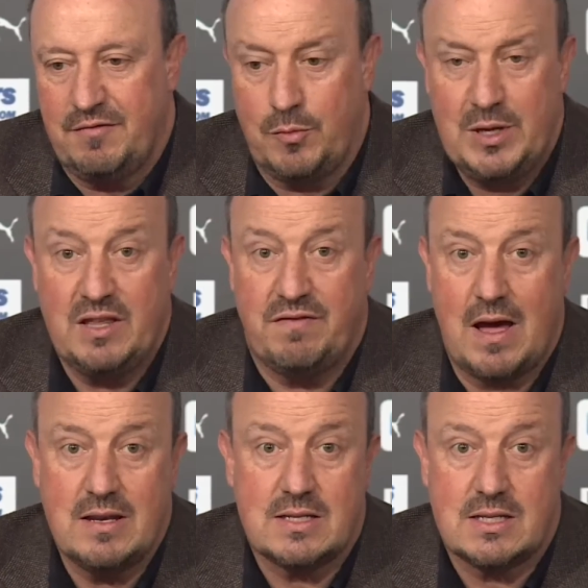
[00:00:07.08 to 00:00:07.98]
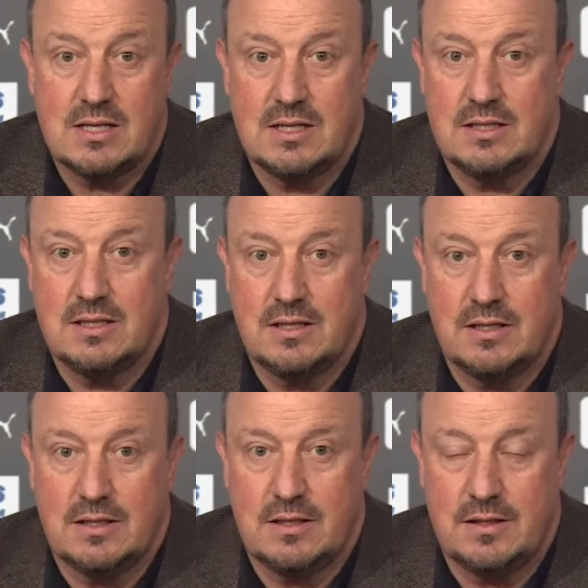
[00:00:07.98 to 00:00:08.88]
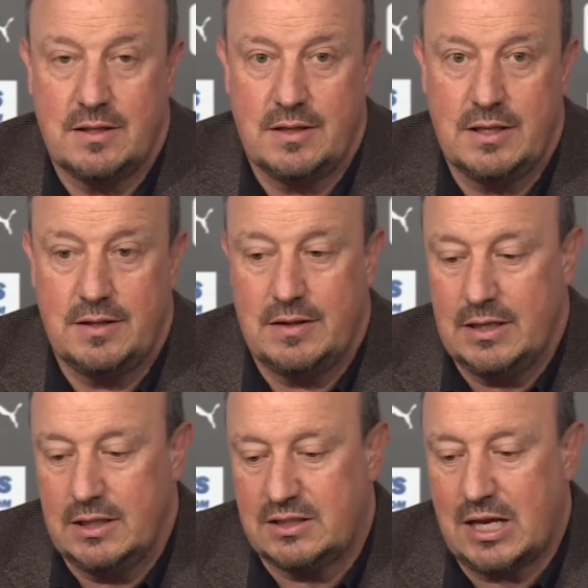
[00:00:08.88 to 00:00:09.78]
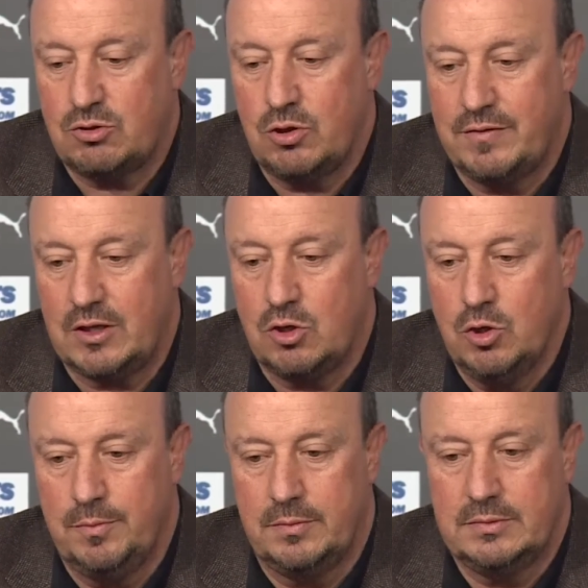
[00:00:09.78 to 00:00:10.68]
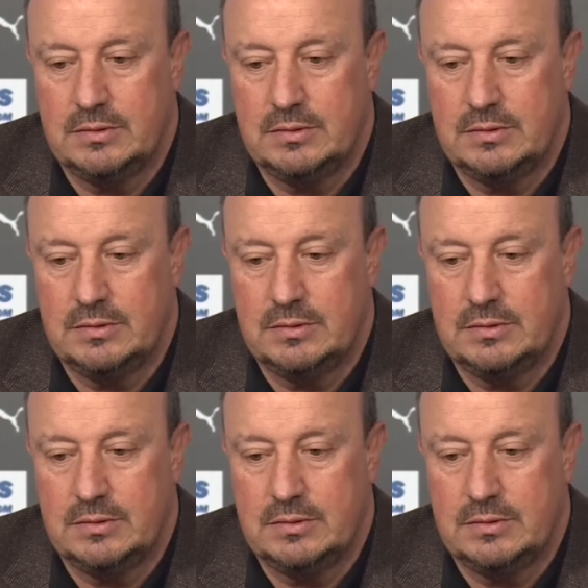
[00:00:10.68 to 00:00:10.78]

for me the fans, the the statue of the club,